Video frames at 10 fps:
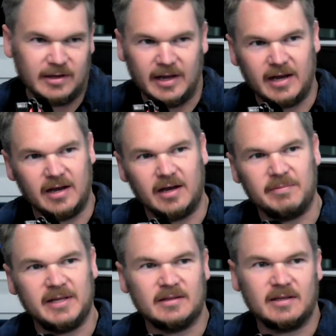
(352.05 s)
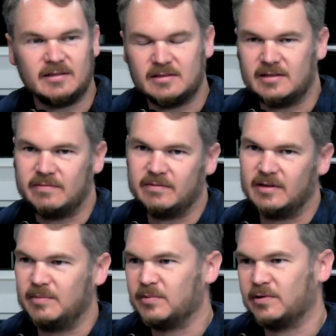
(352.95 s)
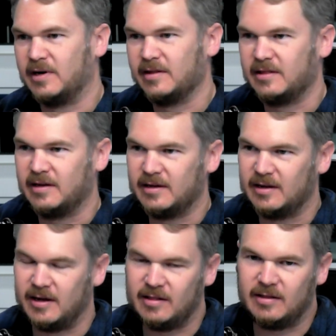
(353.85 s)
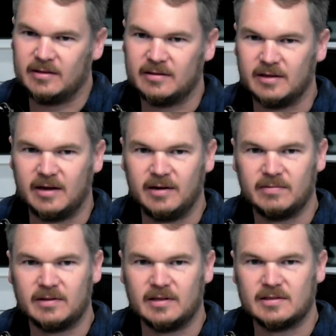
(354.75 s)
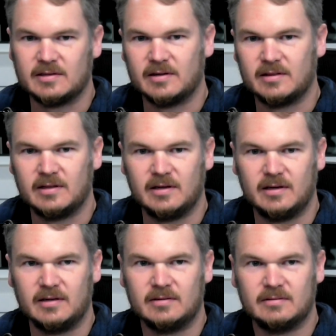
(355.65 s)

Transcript: yeah. I mean, there's definitely more out there. I think anyone that's got the,